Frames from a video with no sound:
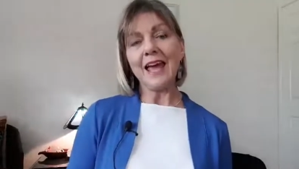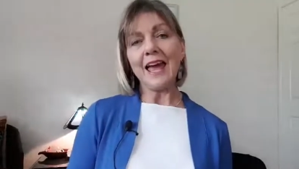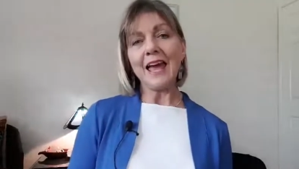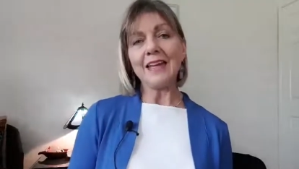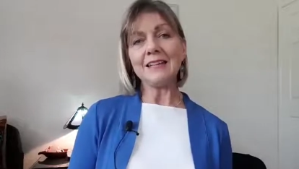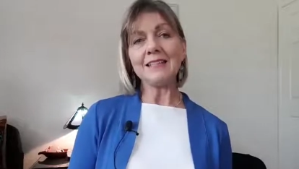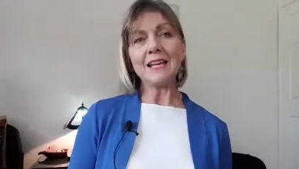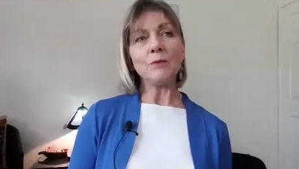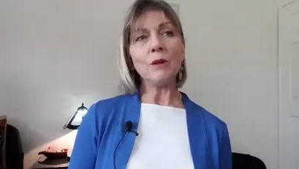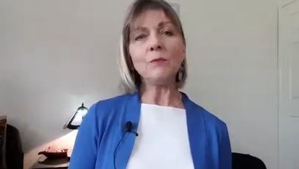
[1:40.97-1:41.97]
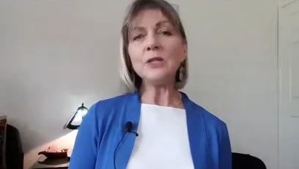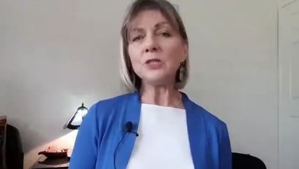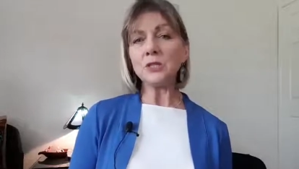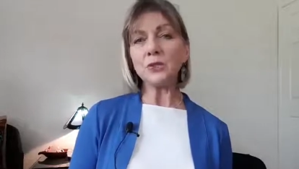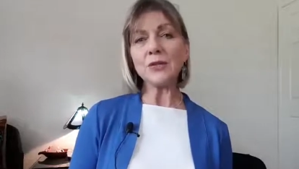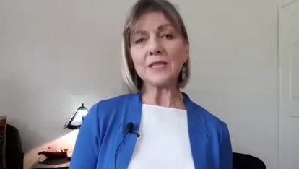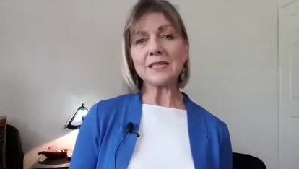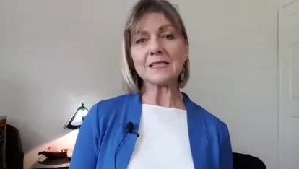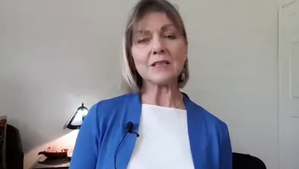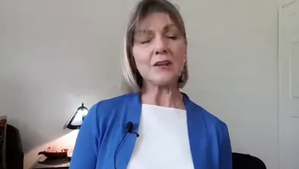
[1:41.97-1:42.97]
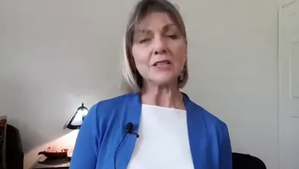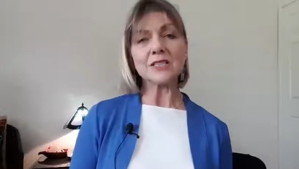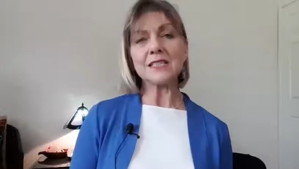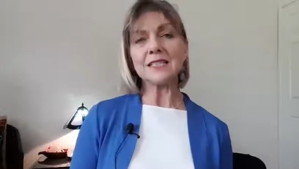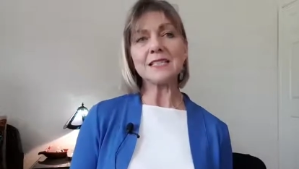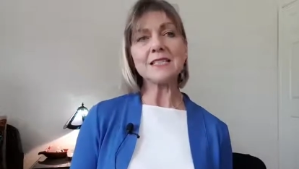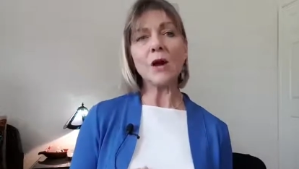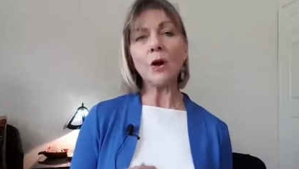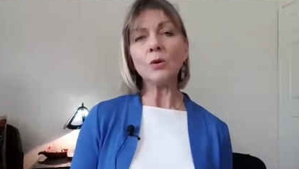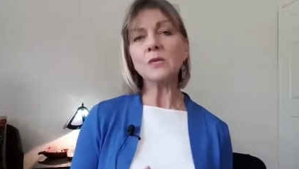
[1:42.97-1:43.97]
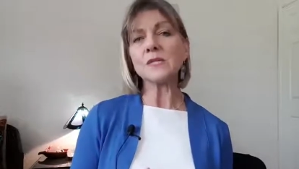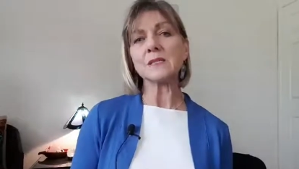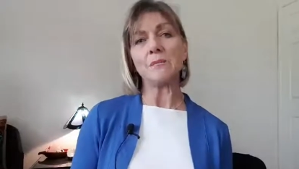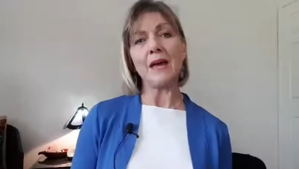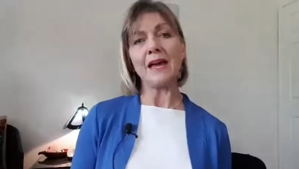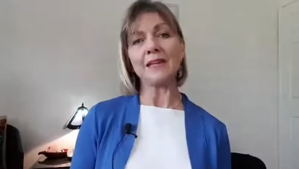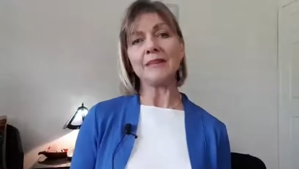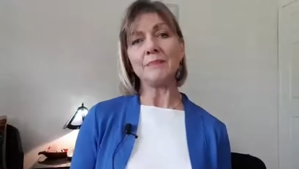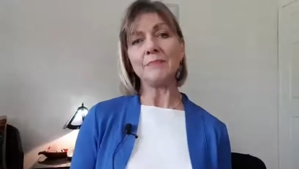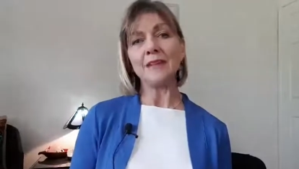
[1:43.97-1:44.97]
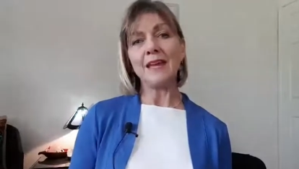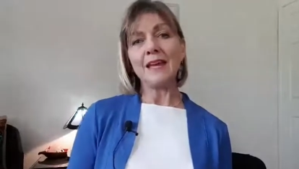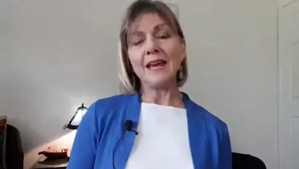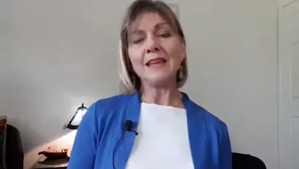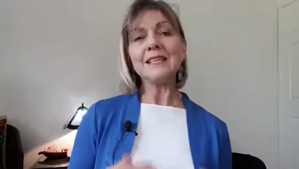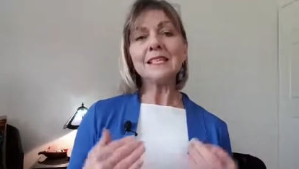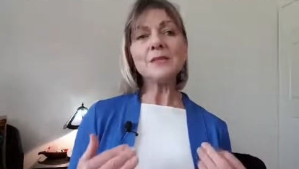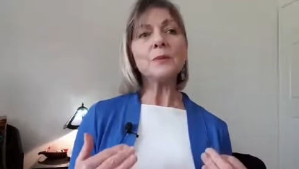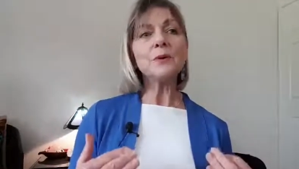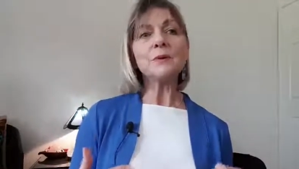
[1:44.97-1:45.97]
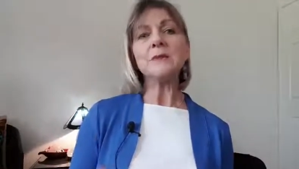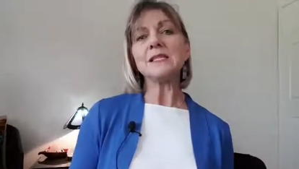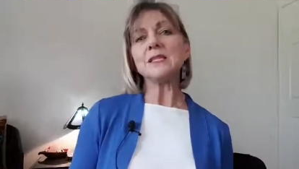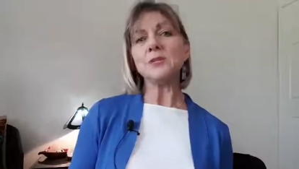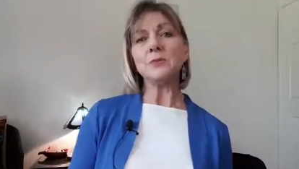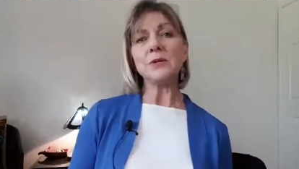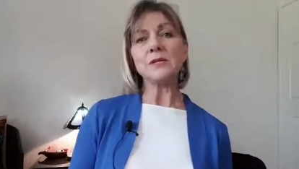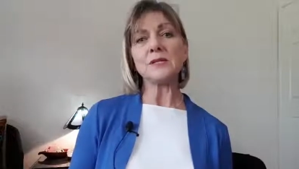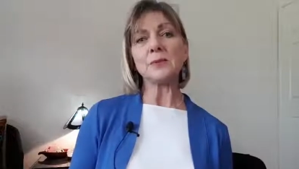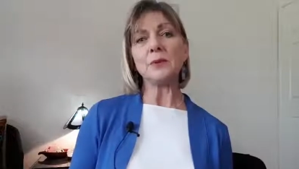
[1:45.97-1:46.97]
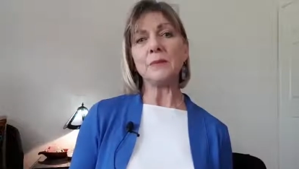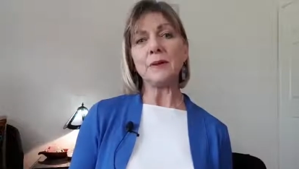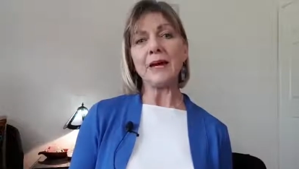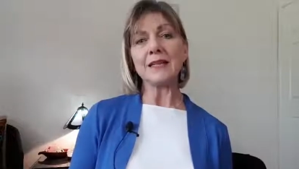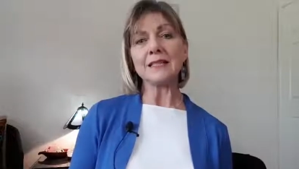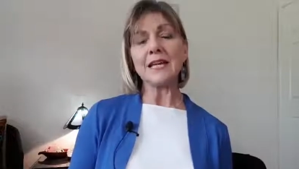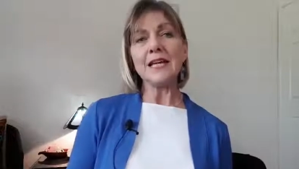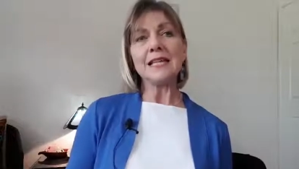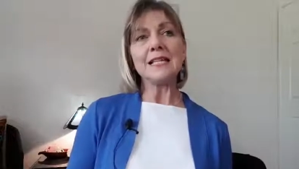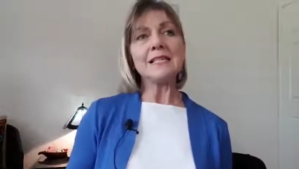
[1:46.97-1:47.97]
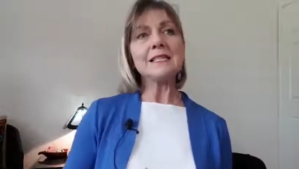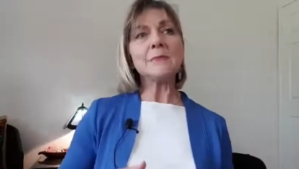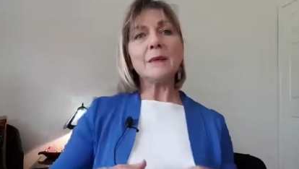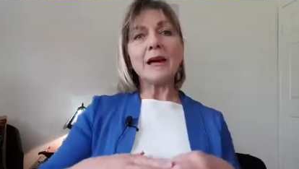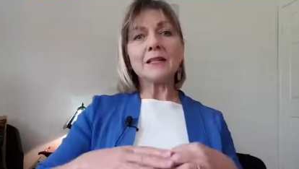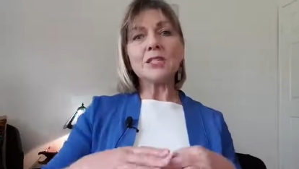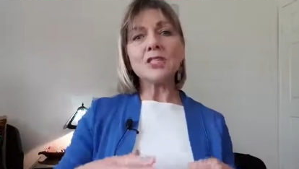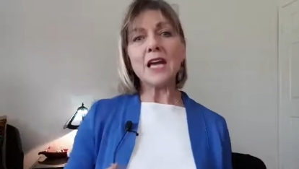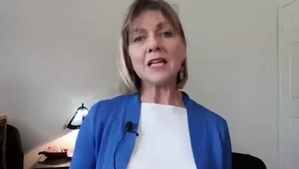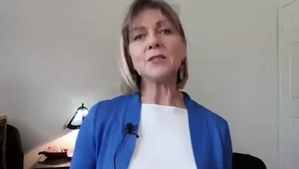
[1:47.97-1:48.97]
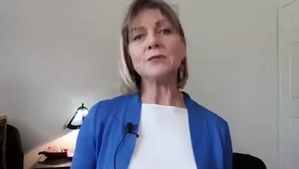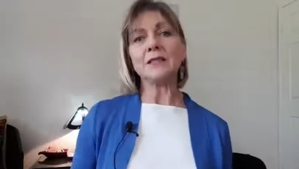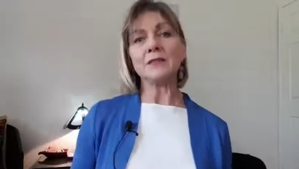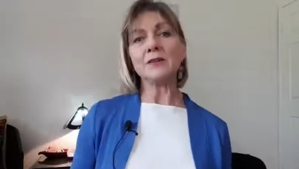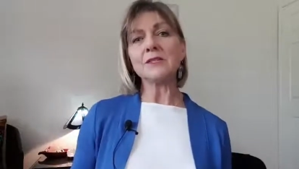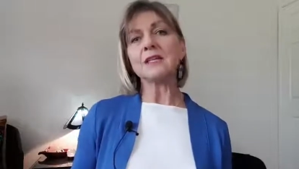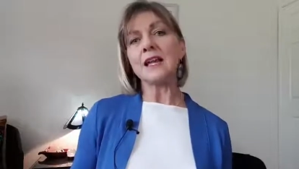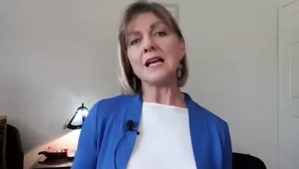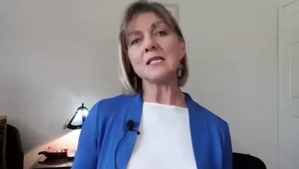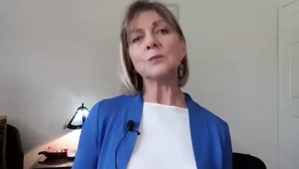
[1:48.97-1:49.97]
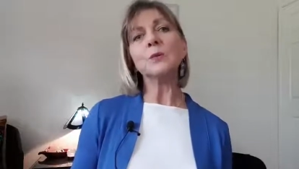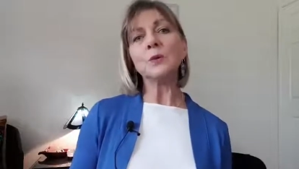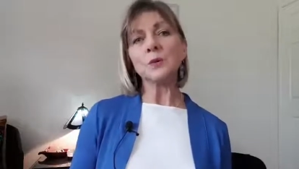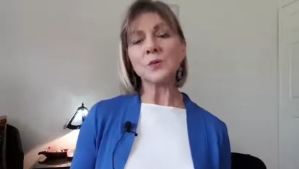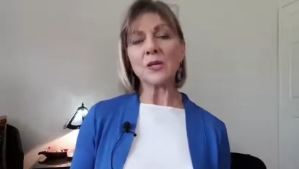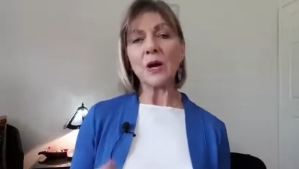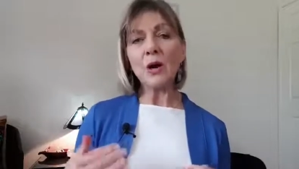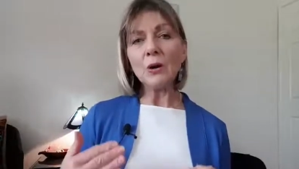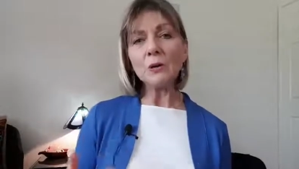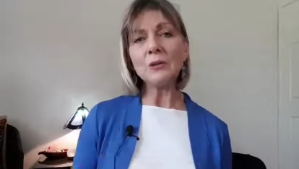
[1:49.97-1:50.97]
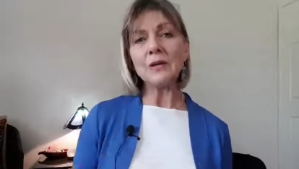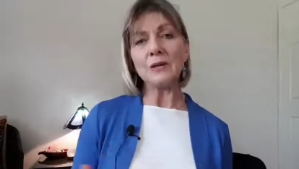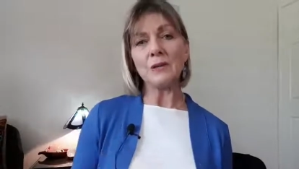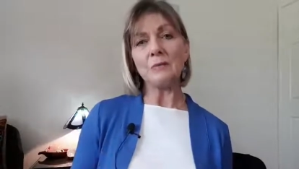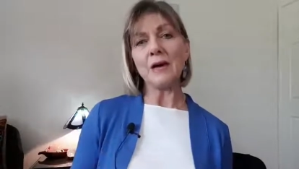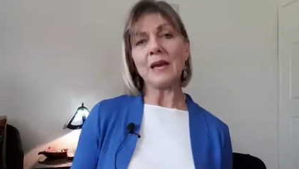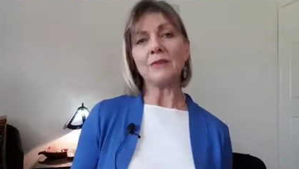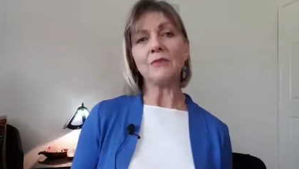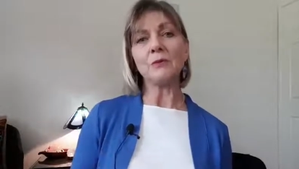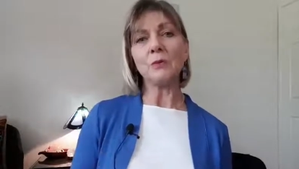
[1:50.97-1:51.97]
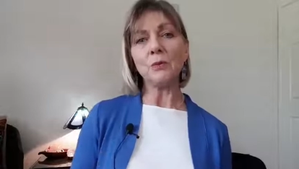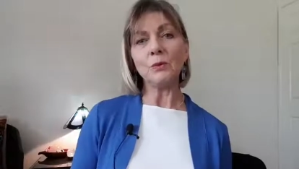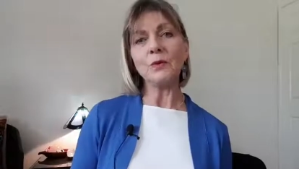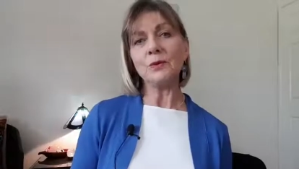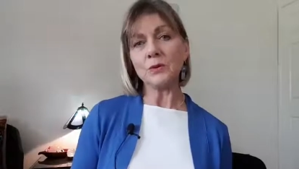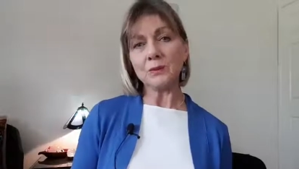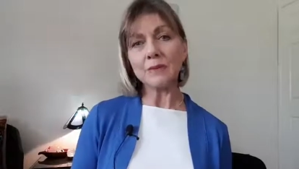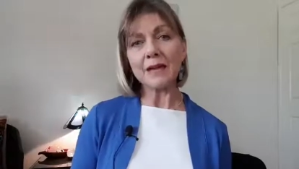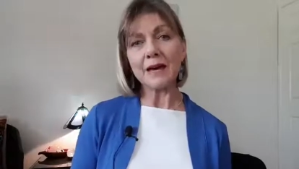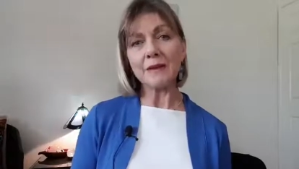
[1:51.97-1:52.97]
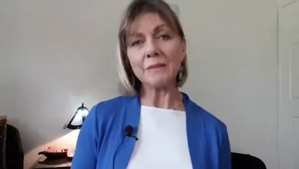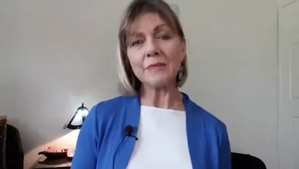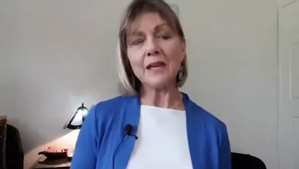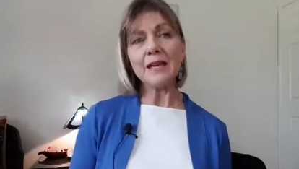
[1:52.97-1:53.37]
And when we do this, gosh, it just holds us back. And this is what the Message Muse is all about. This is about shattering those glass walls that are holding you back from all that you can become,